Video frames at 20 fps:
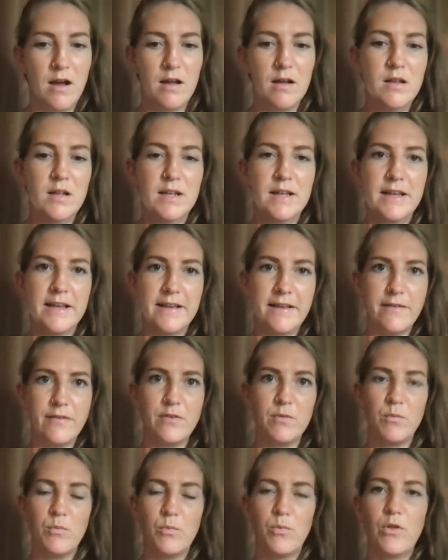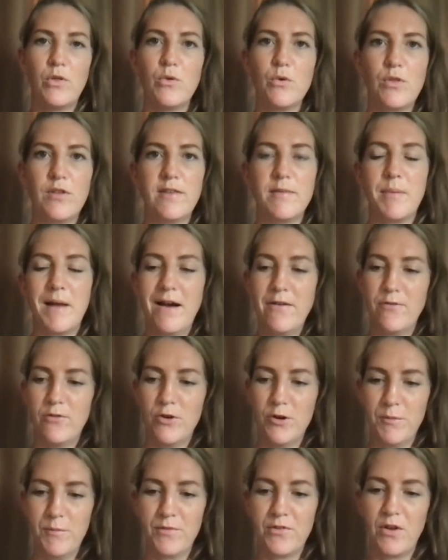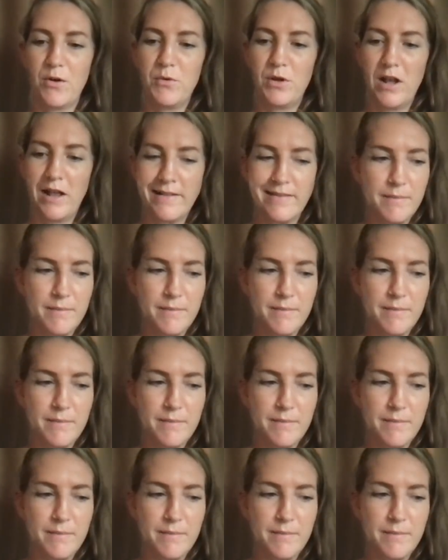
easier is with all these platforms,